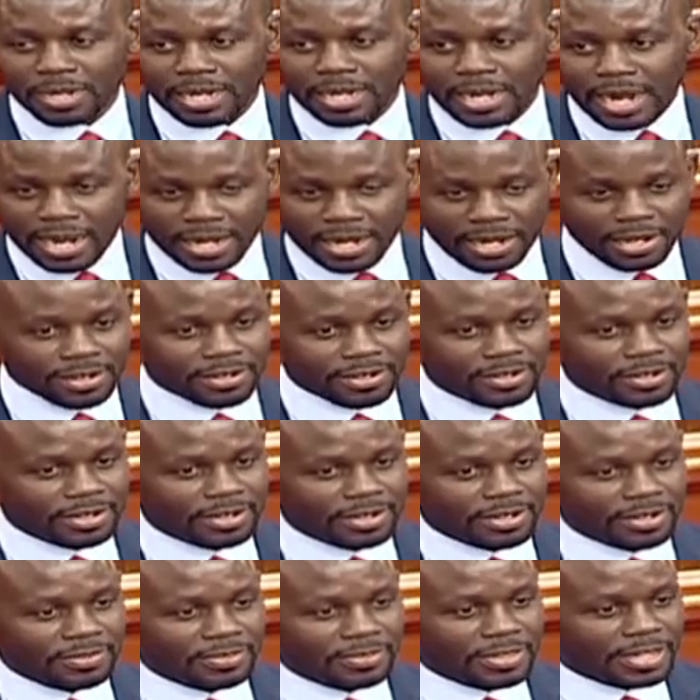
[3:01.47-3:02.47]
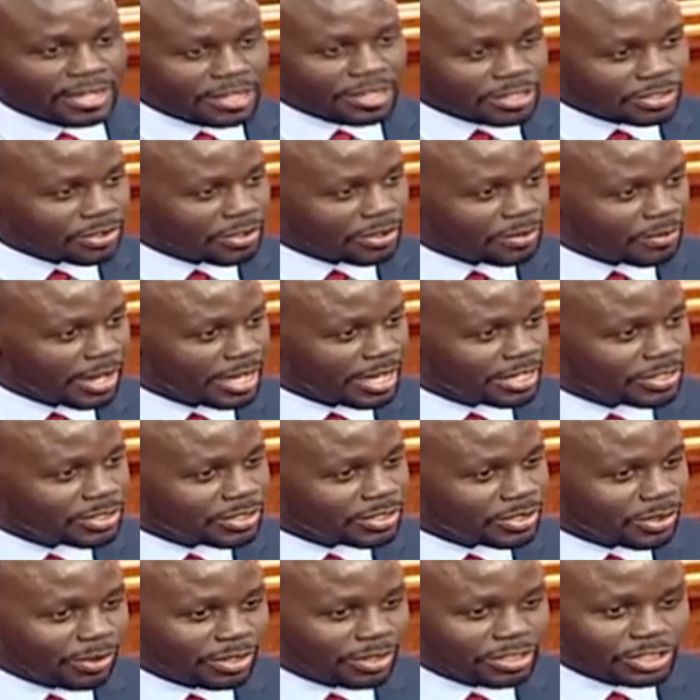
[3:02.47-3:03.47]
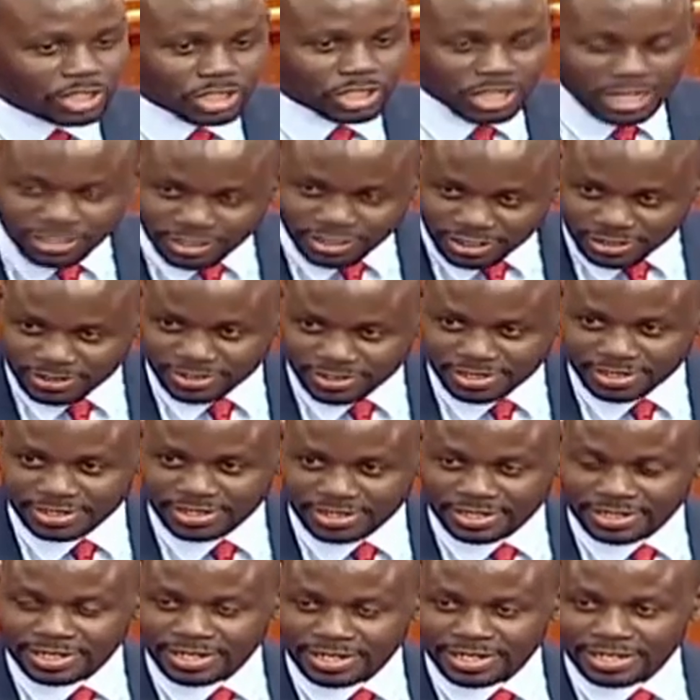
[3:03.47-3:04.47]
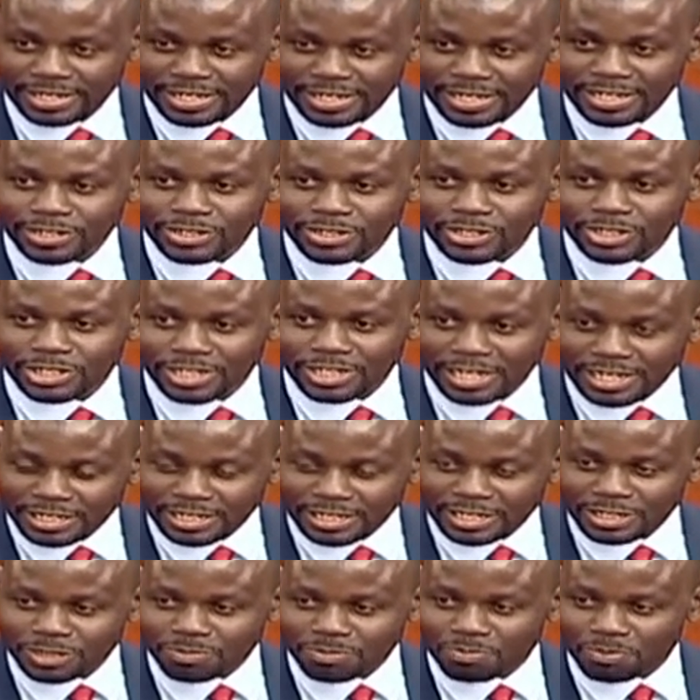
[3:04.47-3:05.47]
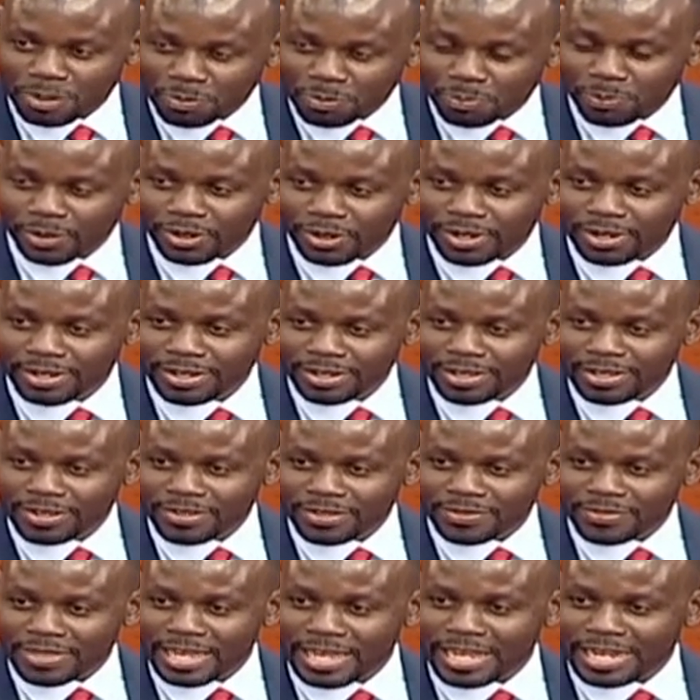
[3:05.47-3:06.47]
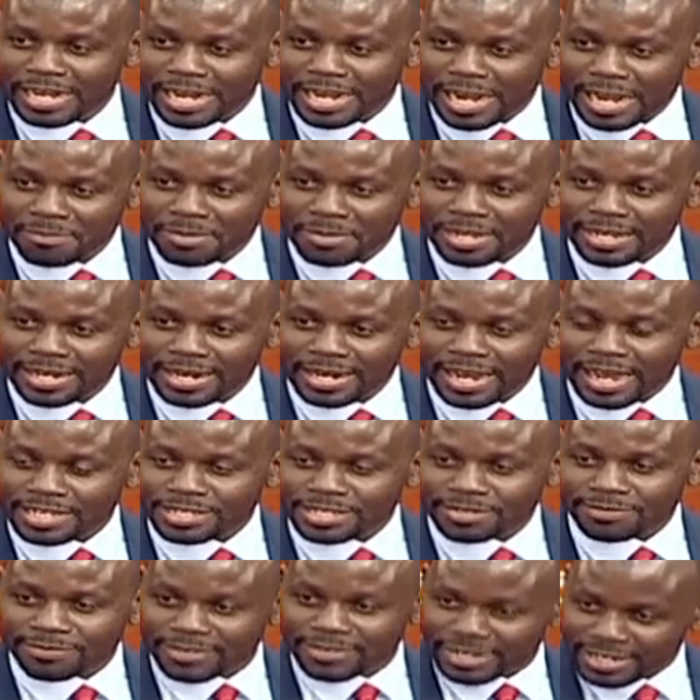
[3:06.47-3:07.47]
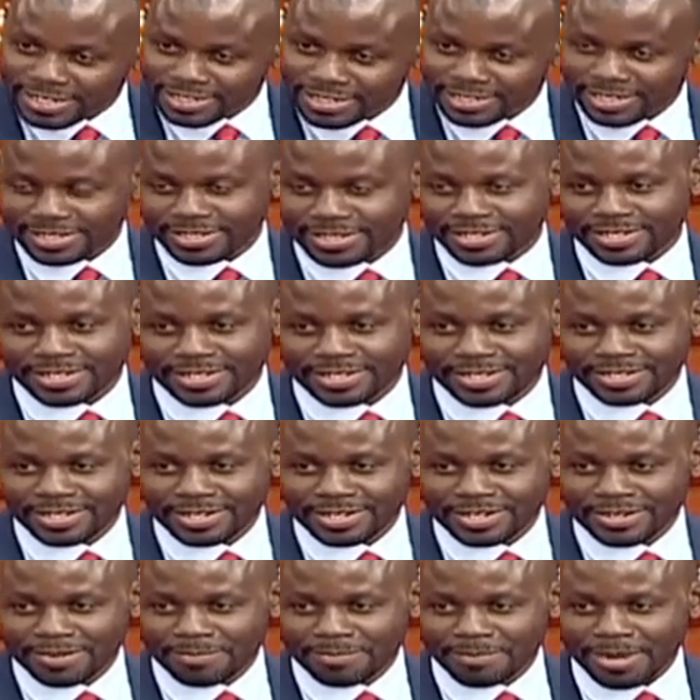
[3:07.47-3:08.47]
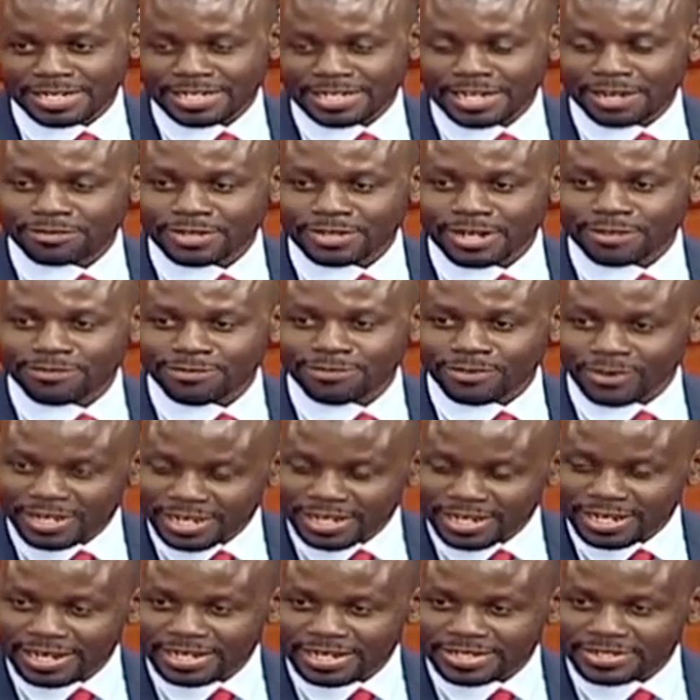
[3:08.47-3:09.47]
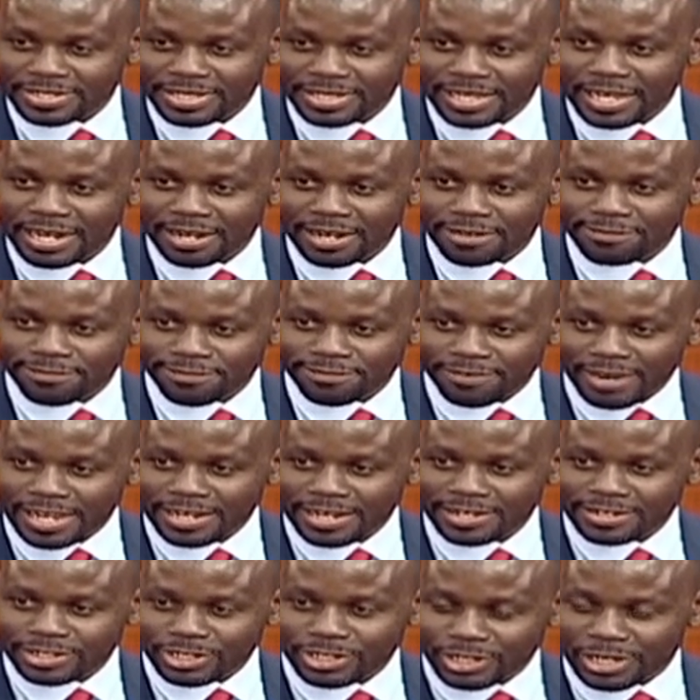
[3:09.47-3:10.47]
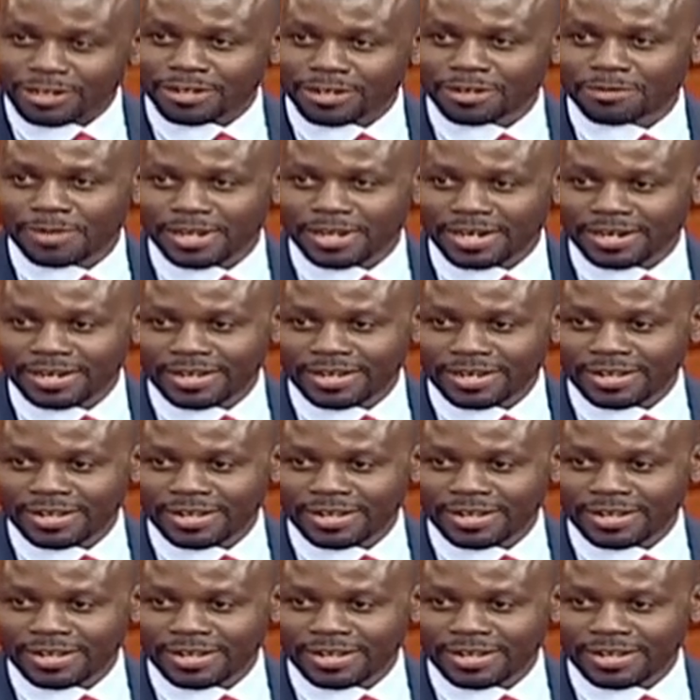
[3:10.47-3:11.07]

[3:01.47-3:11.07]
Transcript: Lenana. The reason why it is called Changes, it changes people. They come in as villagers, but after 4 years, they are refined gentlemen.